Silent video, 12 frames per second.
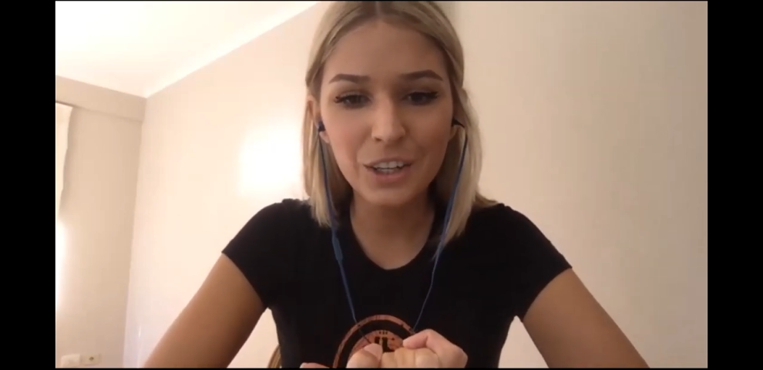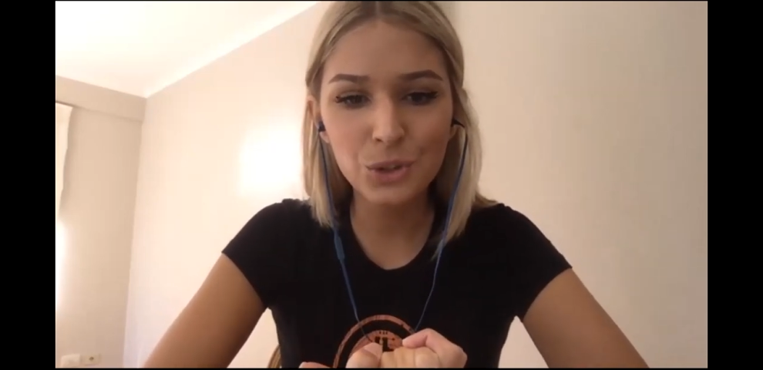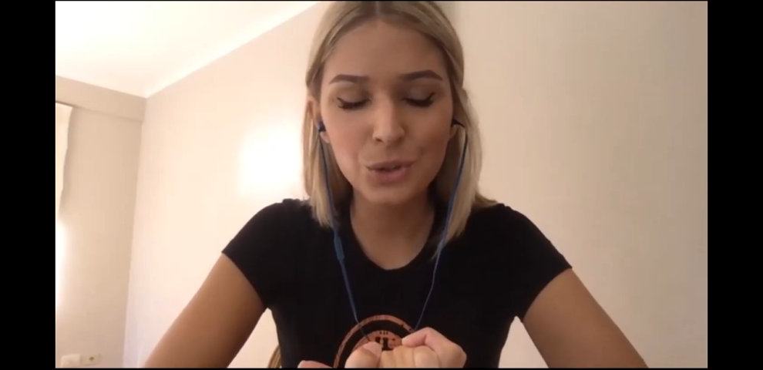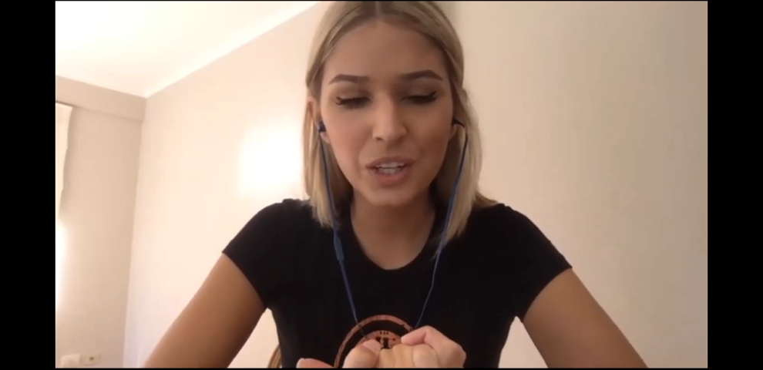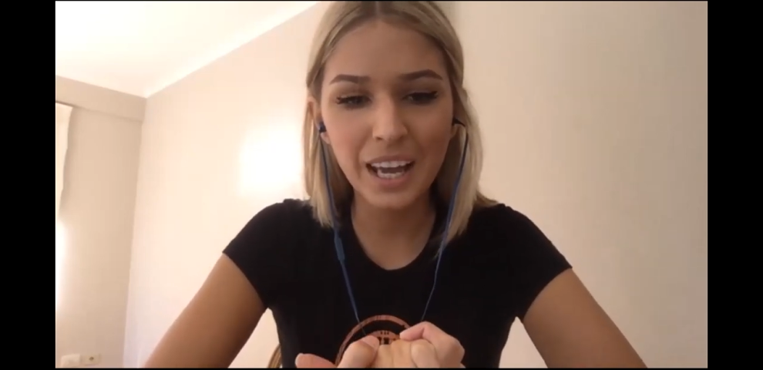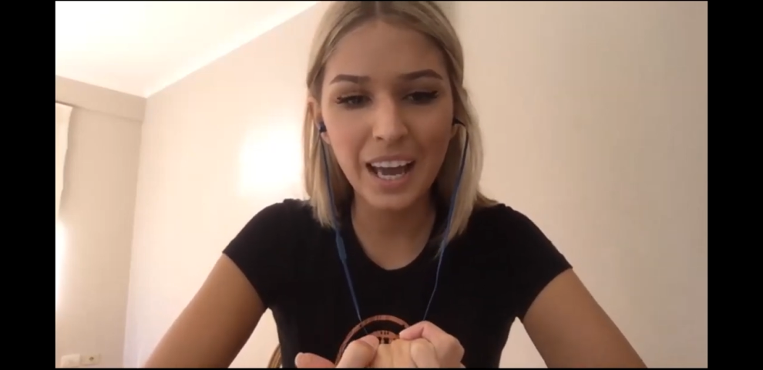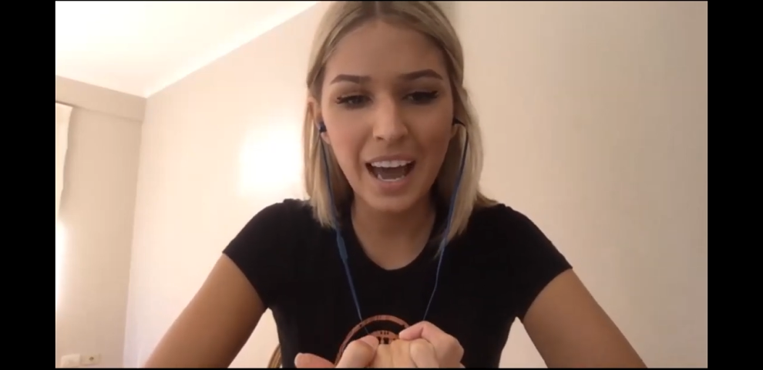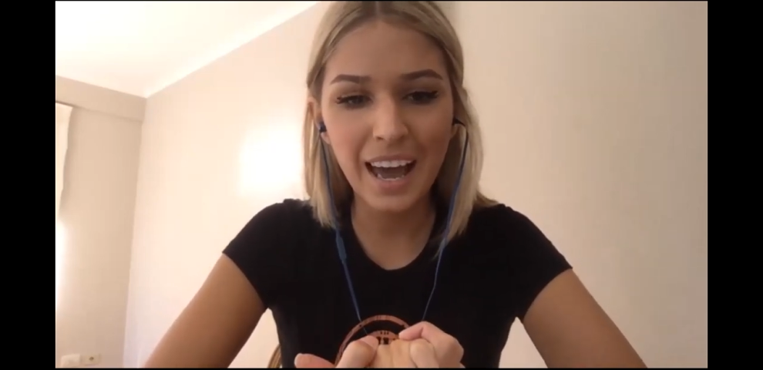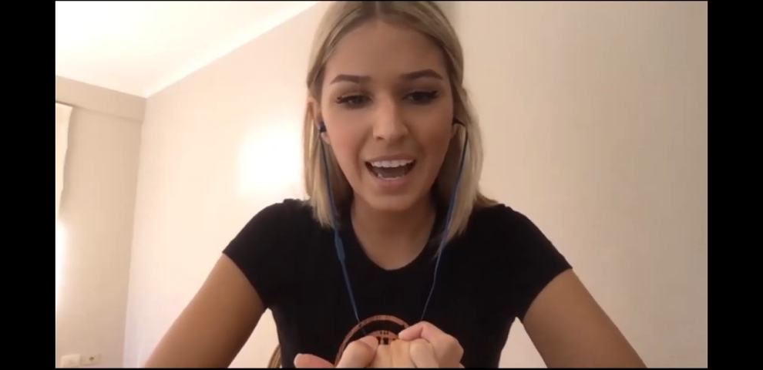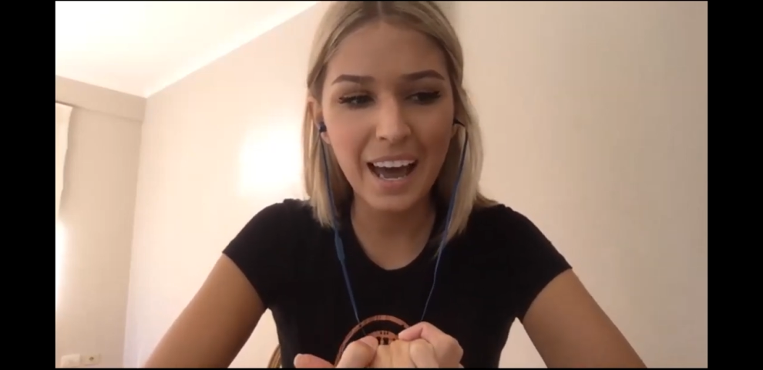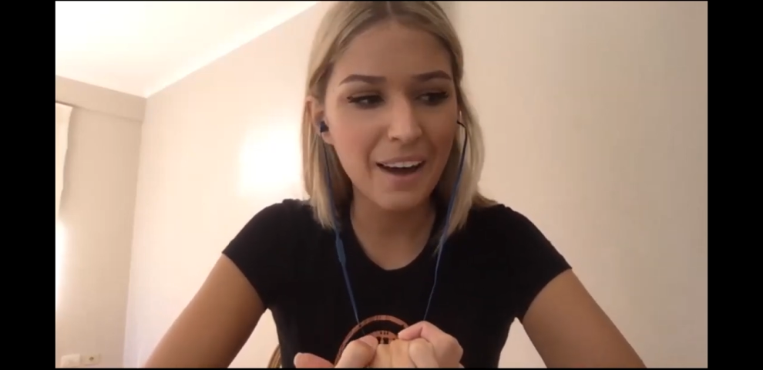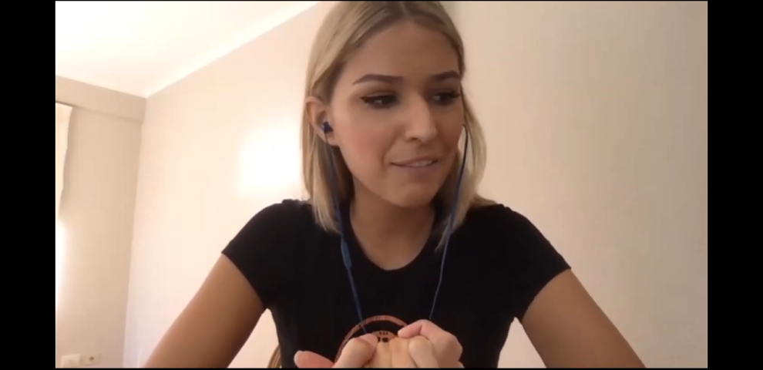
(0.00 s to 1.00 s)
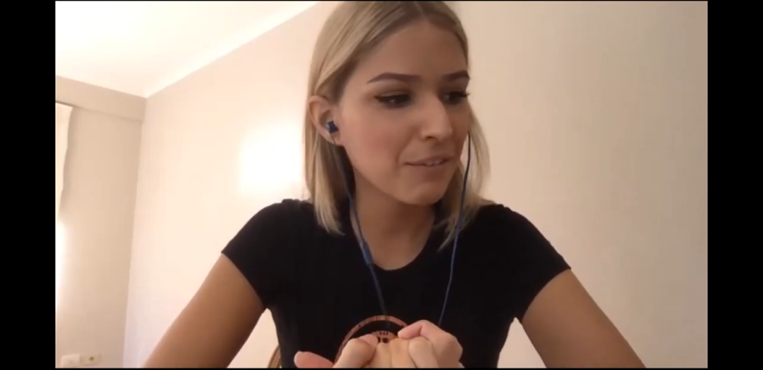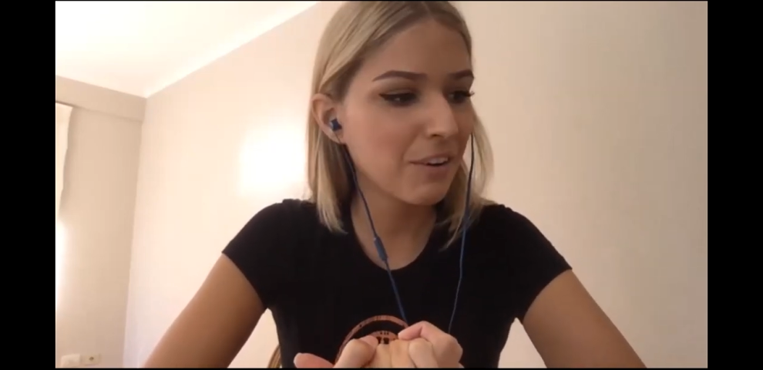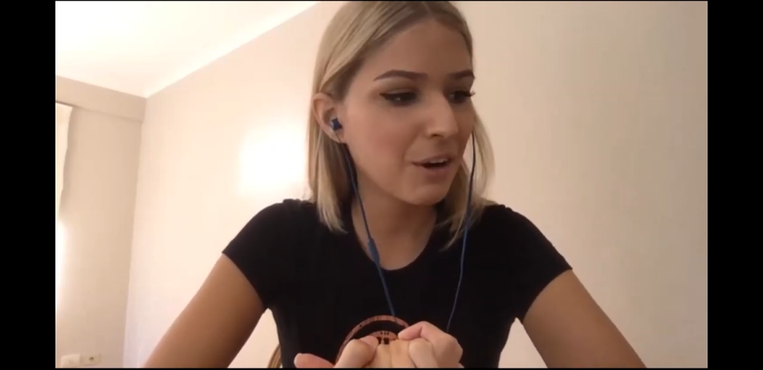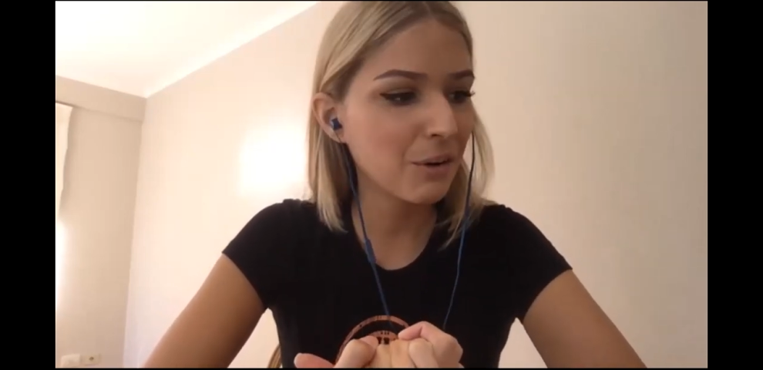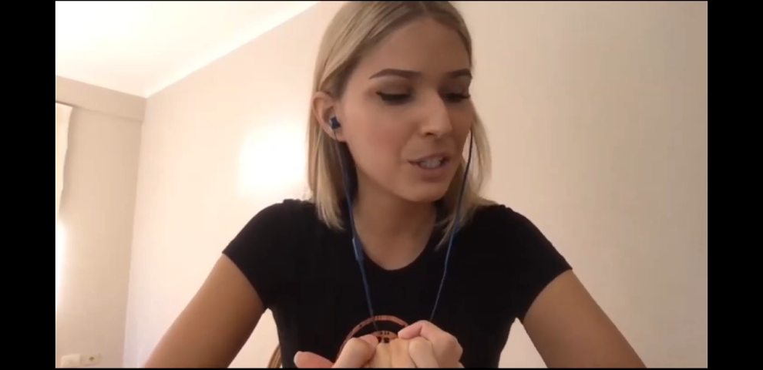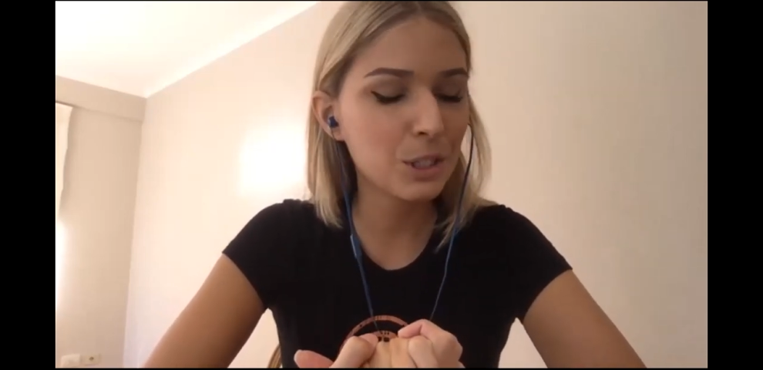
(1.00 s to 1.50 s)
Today I have a
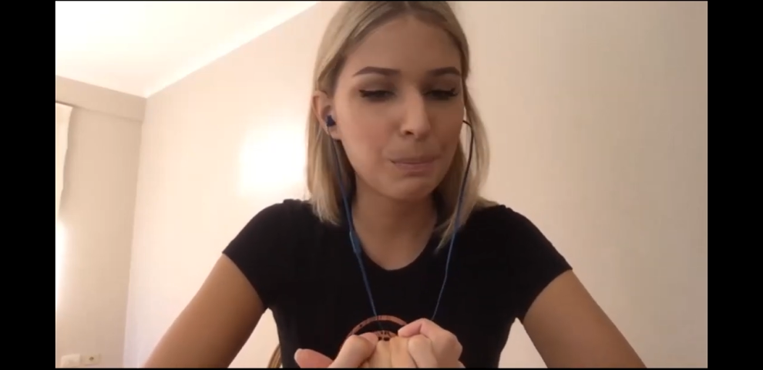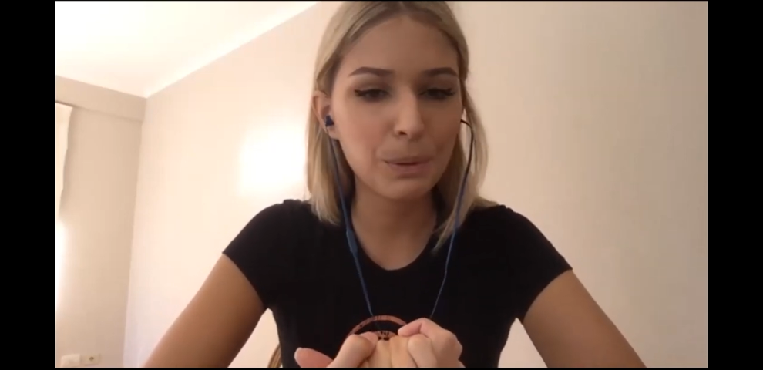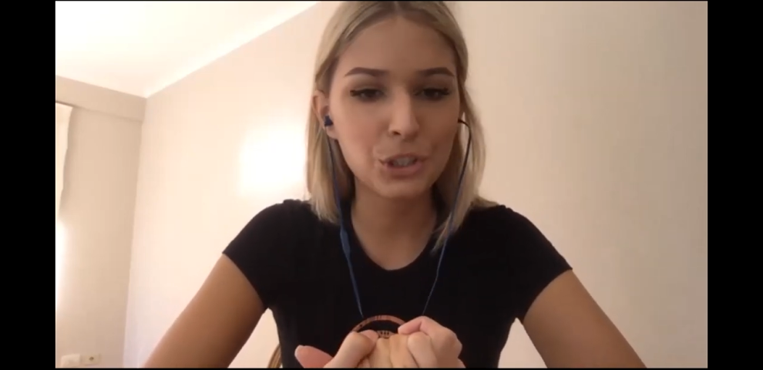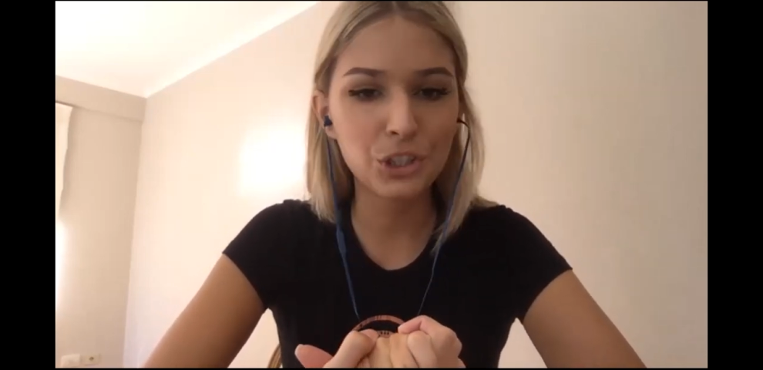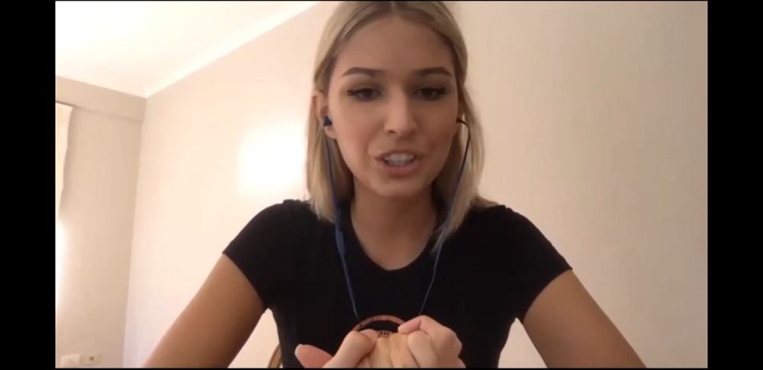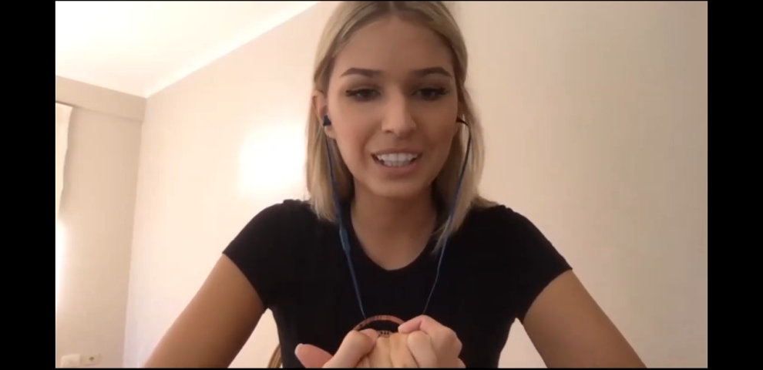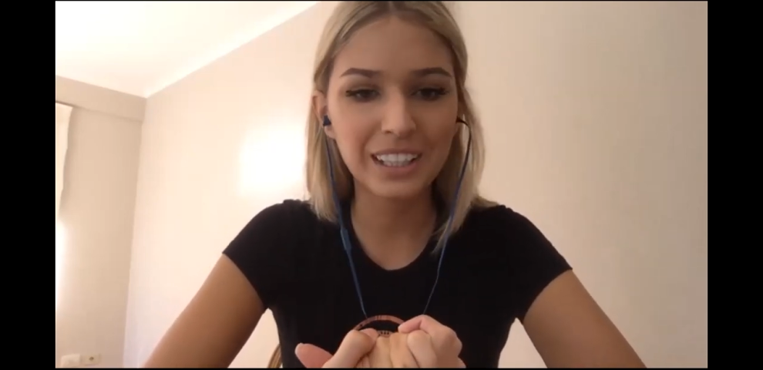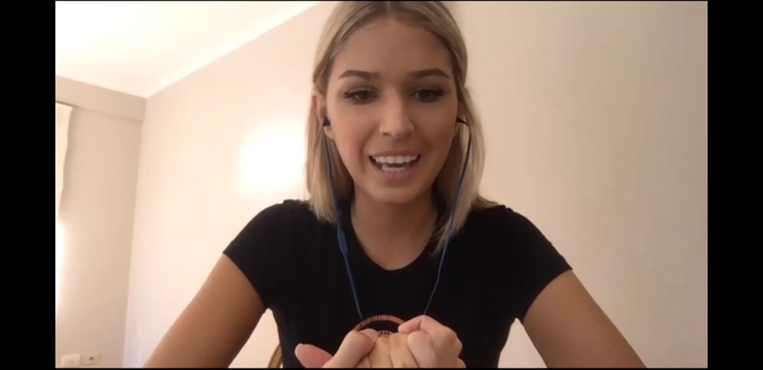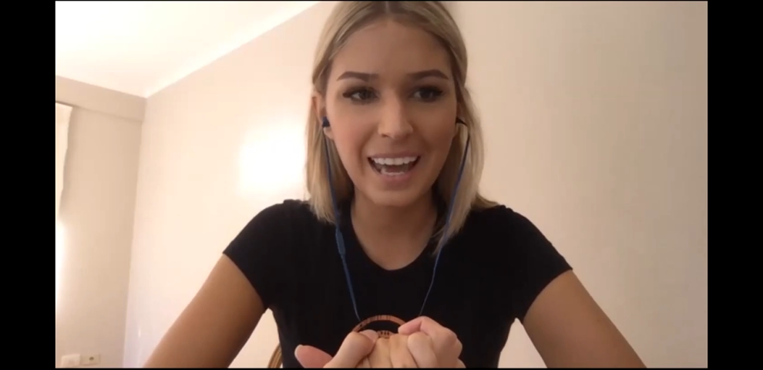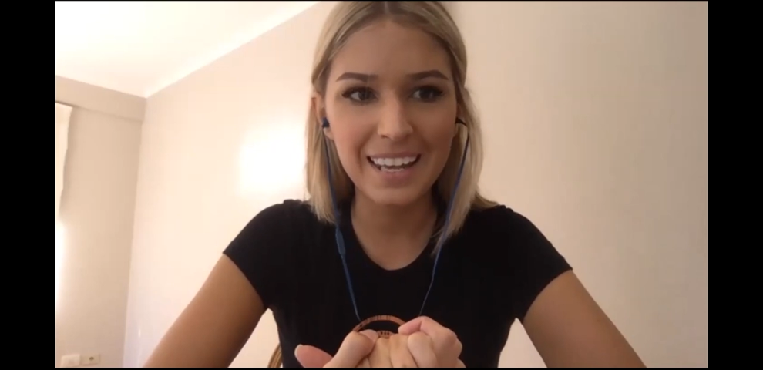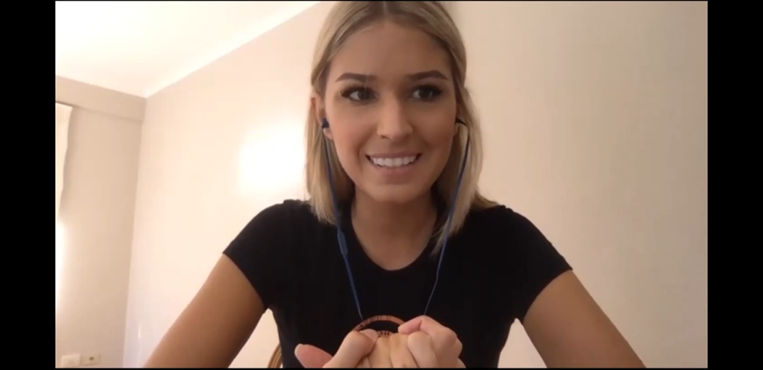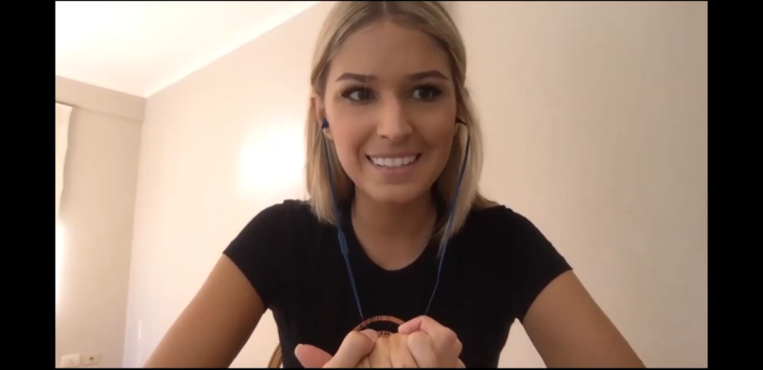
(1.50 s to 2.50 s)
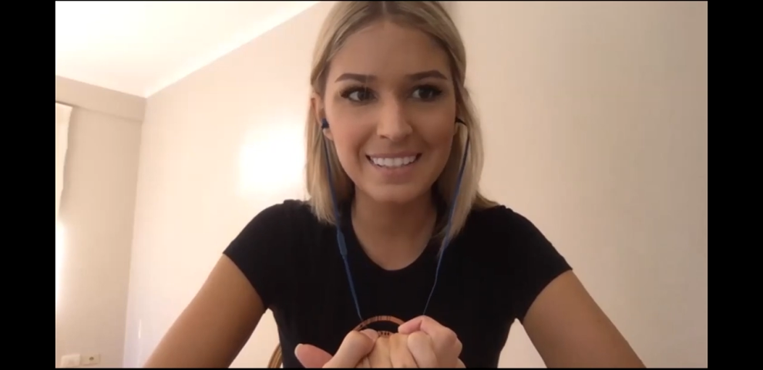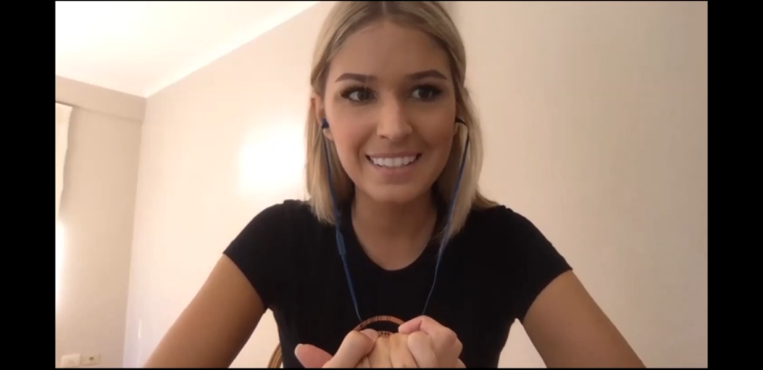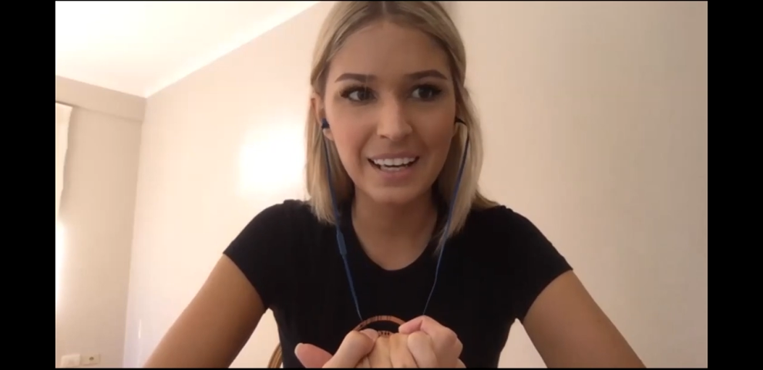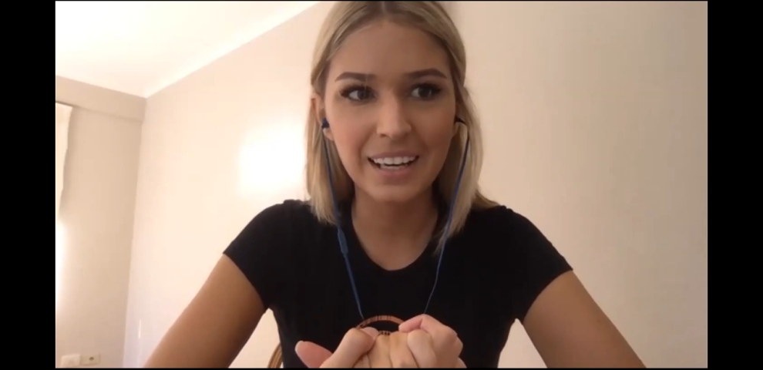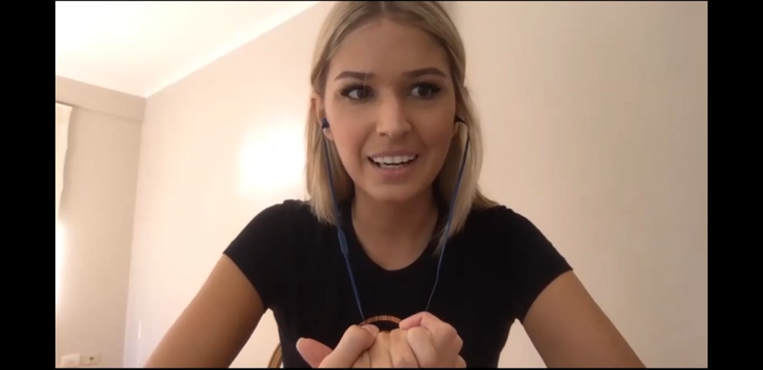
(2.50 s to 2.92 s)
very special guest,